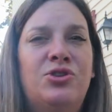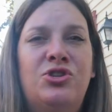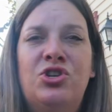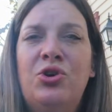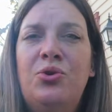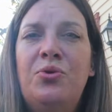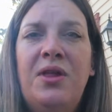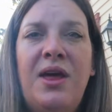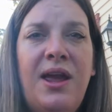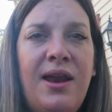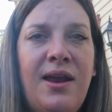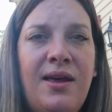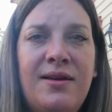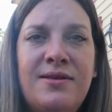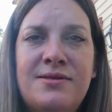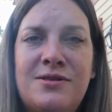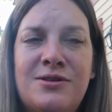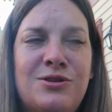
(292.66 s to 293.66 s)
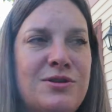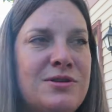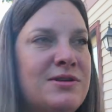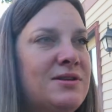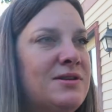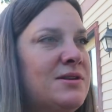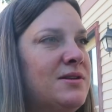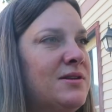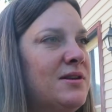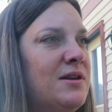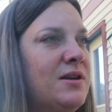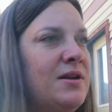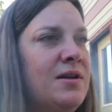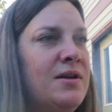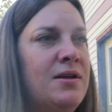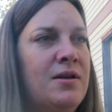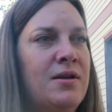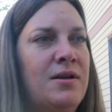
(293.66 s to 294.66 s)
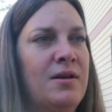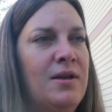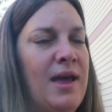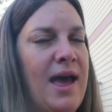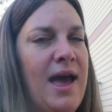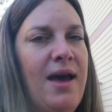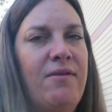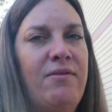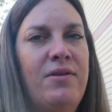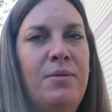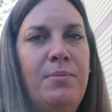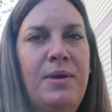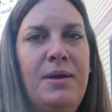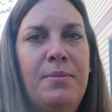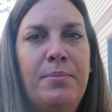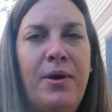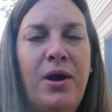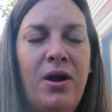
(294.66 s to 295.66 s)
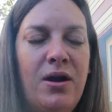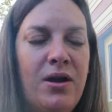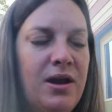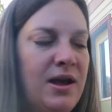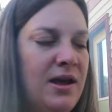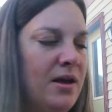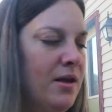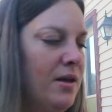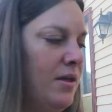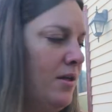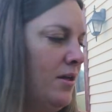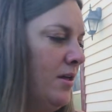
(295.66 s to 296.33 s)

Two ladies just having a meat party.